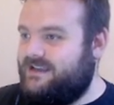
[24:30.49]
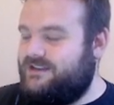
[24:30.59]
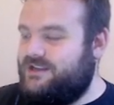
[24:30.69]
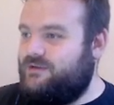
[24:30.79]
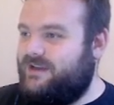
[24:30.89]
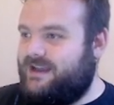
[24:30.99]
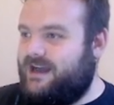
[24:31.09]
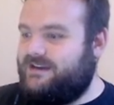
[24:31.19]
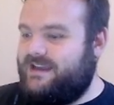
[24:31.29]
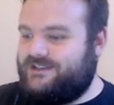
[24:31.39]
new
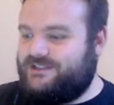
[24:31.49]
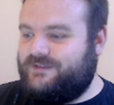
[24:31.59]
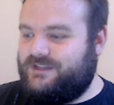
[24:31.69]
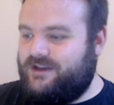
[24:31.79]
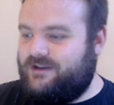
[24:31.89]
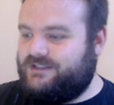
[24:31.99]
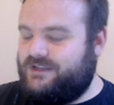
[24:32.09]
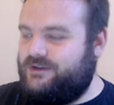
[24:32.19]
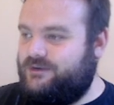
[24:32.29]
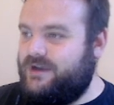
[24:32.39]
incarnation of the
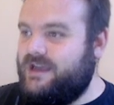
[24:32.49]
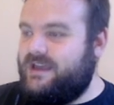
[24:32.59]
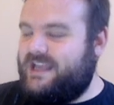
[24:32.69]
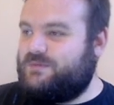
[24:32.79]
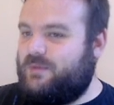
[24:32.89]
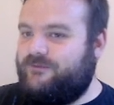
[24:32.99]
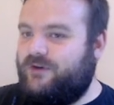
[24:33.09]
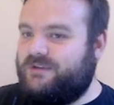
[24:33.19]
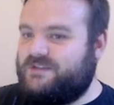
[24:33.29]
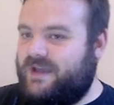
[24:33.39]
Doctor who is
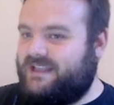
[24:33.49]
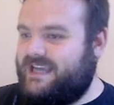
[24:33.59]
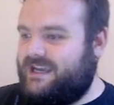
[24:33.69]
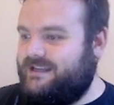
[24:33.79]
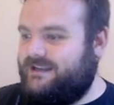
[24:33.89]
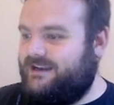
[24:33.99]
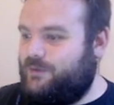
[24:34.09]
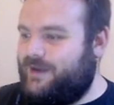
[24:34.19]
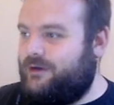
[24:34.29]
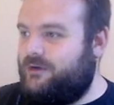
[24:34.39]
performed spectacularly
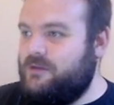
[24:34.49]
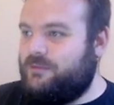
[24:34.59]
well,